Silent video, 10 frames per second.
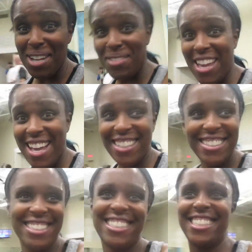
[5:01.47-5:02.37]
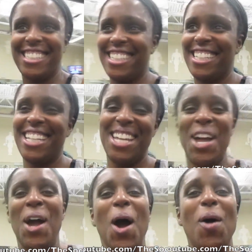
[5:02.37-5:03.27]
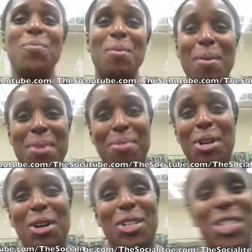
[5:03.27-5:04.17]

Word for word: Yeah. Oh, my baby girl